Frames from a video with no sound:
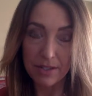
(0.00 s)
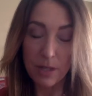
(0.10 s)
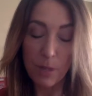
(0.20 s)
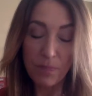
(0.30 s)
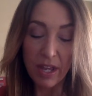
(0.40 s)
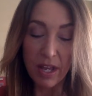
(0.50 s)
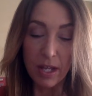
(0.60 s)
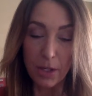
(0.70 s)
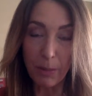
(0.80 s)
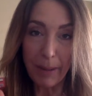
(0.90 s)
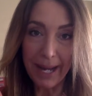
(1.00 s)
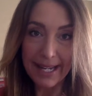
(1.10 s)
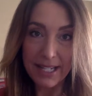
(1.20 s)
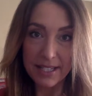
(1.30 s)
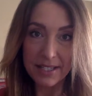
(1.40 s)
So your
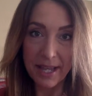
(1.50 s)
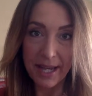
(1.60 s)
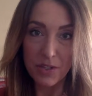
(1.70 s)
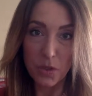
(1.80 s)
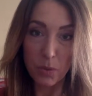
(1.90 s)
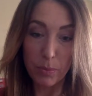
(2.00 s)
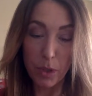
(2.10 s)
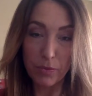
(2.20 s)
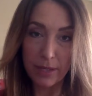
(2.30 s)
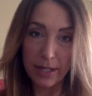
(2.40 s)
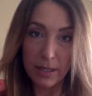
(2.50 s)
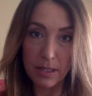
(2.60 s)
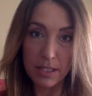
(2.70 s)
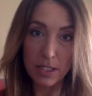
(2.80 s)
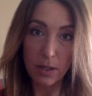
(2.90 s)
body is designed to move in a
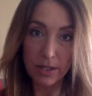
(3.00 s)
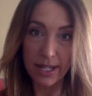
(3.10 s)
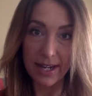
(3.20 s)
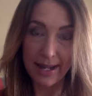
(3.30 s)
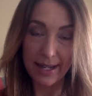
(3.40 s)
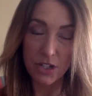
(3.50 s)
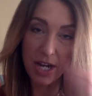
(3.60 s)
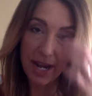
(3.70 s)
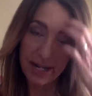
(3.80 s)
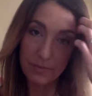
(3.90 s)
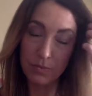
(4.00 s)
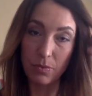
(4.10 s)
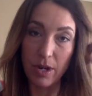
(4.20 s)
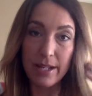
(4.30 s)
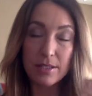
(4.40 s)
certain kinetic chain,
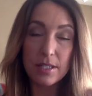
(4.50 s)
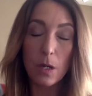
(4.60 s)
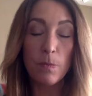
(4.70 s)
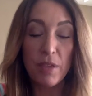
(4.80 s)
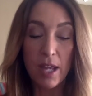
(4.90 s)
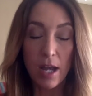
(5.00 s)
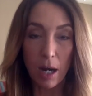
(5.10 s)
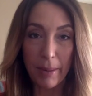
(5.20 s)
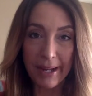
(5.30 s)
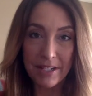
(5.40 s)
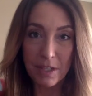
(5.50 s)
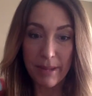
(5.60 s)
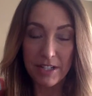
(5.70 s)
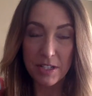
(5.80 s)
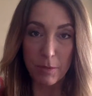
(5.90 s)
right? So our bodies are
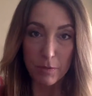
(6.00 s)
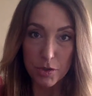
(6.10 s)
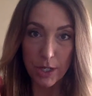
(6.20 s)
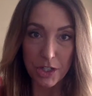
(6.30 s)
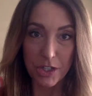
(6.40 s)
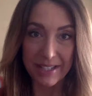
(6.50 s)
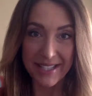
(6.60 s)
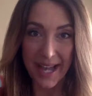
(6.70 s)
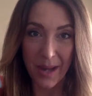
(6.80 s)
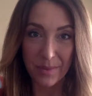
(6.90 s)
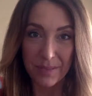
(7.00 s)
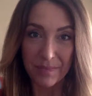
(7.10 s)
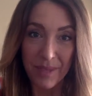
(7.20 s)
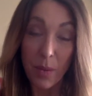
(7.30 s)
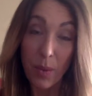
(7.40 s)
meant to move structurally sound.
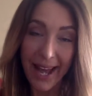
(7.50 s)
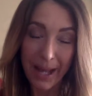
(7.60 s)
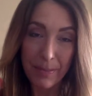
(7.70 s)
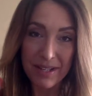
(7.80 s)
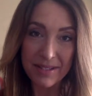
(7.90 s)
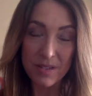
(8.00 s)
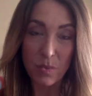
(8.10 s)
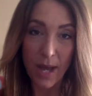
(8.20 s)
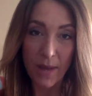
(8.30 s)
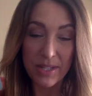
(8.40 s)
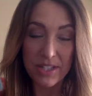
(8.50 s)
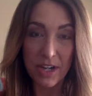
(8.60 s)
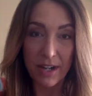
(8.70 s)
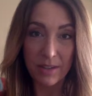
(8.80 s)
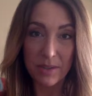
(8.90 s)
And what happens is why we
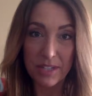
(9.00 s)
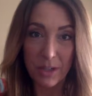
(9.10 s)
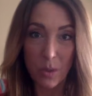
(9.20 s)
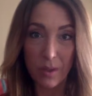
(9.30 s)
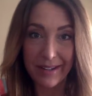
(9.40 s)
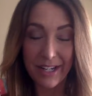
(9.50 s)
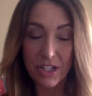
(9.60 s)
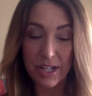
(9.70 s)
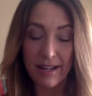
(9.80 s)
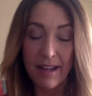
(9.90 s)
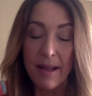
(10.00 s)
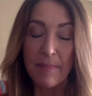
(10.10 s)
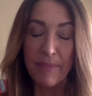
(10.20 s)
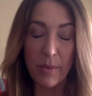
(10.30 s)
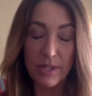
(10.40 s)
start losing our coordination
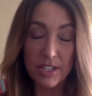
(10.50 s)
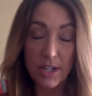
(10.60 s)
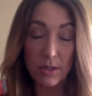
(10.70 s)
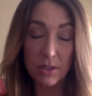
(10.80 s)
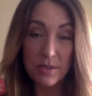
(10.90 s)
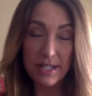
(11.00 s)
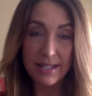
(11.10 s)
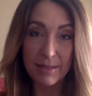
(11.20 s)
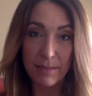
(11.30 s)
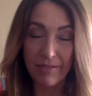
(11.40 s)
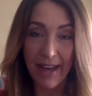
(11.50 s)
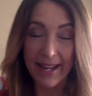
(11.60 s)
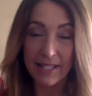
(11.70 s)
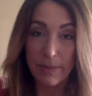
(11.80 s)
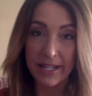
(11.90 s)
and we start losing some of
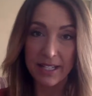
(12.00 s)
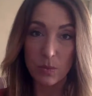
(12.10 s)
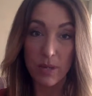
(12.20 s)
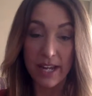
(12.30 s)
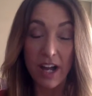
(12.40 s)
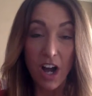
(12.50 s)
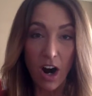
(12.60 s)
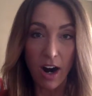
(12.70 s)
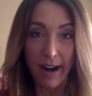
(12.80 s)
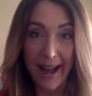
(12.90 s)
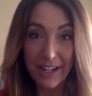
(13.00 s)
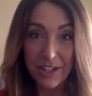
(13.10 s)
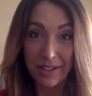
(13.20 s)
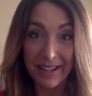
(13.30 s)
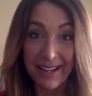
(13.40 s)
that is because we are
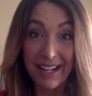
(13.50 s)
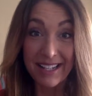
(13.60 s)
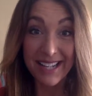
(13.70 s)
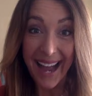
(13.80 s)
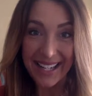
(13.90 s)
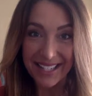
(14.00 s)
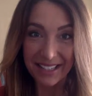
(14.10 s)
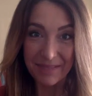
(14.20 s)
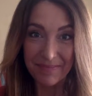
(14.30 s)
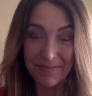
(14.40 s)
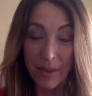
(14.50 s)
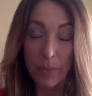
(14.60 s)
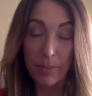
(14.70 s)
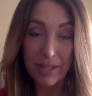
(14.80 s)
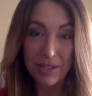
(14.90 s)
actually tight. And
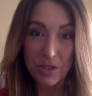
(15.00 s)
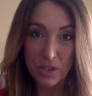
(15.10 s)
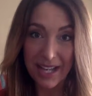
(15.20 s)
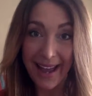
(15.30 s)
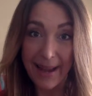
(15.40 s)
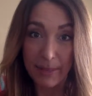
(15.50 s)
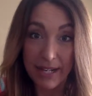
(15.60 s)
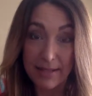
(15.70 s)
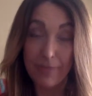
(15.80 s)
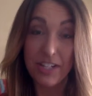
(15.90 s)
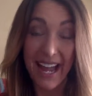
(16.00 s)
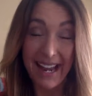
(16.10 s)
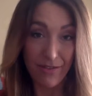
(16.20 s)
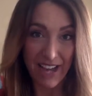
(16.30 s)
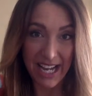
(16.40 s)
when muscles are tight, because of
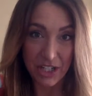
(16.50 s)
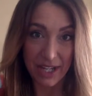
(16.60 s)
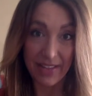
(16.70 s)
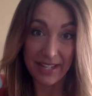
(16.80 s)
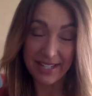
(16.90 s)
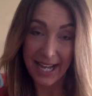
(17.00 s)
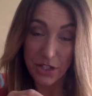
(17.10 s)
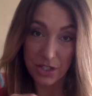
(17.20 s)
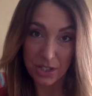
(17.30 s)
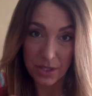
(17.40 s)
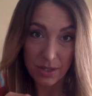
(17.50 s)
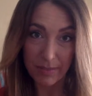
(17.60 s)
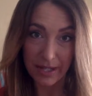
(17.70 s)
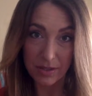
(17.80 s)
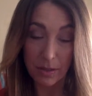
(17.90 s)
tight fascia that attaches to the
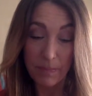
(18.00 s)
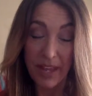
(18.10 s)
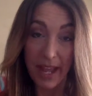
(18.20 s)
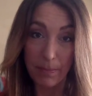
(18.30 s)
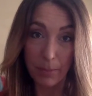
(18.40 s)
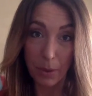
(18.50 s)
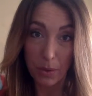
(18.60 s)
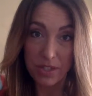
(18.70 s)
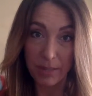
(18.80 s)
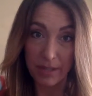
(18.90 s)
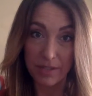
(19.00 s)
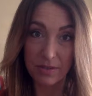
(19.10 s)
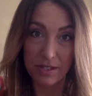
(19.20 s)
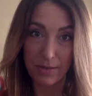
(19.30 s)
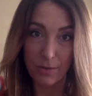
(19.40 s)
muscle and pulls our
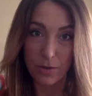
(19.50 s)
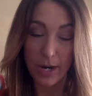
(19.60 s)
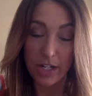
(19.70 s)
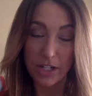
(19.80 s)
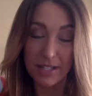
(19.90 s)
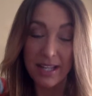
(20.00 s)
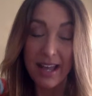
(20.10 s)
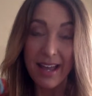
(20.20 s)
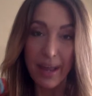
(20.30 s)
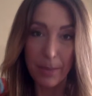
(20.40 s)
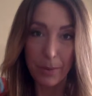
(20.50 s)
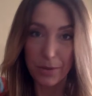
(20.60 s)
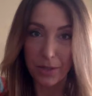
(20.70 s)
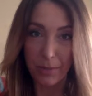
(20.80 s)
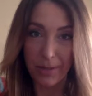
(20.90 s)
muscles in different directions, it
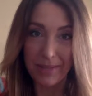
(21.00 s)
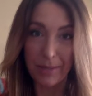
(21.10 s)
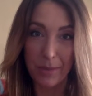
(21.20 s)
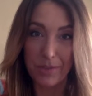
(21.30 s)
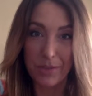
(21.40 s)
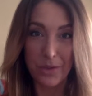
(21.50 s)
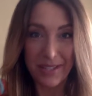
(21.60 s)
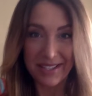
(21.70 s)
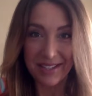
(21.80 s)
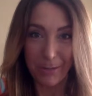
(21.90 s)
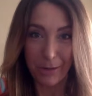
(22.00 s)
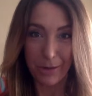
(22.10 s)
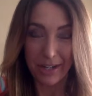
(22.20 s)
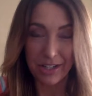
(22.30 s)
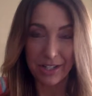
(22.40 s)
pulls our bones and joints in different
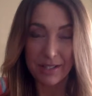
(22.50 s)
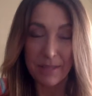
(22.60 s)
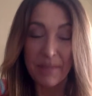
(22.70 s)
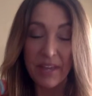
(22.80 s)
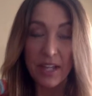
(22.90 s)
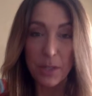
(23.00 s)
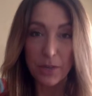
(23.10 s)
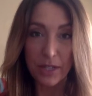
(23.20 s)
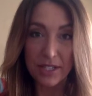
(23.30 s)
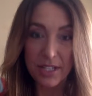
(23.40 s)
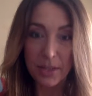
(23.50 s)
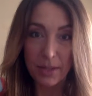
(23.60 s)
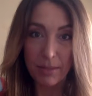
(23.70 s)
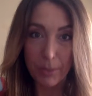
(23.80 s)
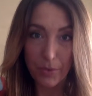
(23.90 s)
directions. So if you're
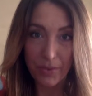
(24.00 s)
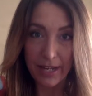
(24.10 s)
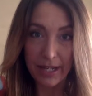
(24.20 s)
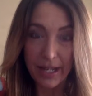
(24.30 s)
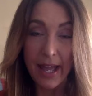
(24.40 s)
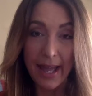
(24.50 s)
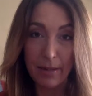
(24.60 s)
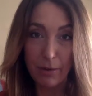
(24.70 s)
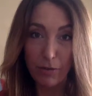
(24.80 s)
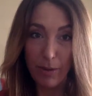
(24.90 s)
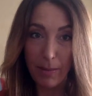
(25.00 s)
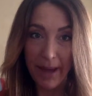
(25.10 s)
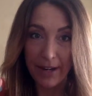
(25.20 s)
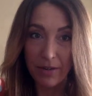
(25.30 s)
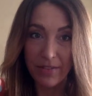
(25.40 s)
continually moving in a movement
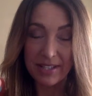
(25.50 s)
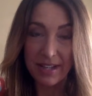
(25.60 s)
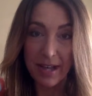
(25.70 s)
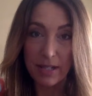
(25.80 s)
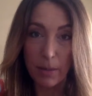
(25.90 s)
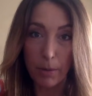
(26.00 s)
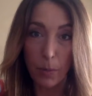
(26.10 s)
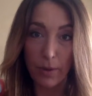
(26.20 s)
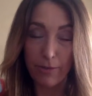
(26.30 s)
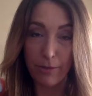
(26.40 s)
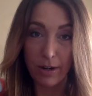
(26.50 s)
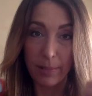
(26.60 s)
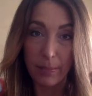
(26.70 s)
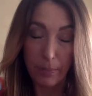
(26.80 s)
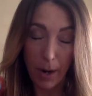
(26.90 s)
pattern that's not appropriate for
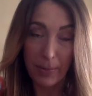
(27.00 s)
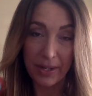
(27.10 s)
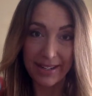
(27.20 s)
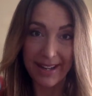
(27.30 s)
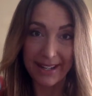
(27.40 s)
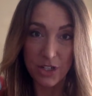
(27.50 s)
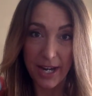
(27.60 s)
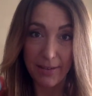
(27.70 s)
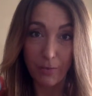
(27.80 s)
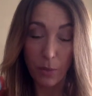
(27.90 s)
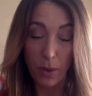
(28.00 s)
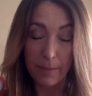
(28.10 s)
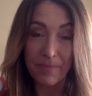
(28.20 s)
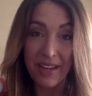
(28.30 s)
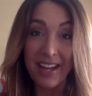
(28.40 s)
a proper kinetic chain
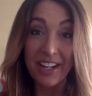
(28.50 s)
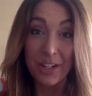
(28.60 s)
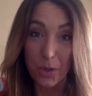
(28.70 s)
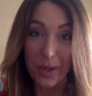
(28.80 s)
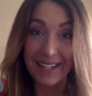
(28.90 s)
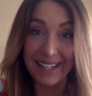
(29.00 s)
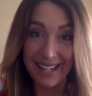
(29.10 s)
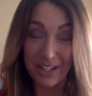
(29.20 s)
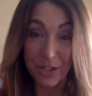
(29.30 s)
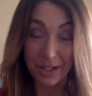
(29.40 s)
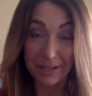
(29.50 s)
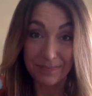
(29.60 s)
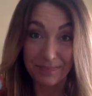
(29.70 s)
form, you're going to get injured.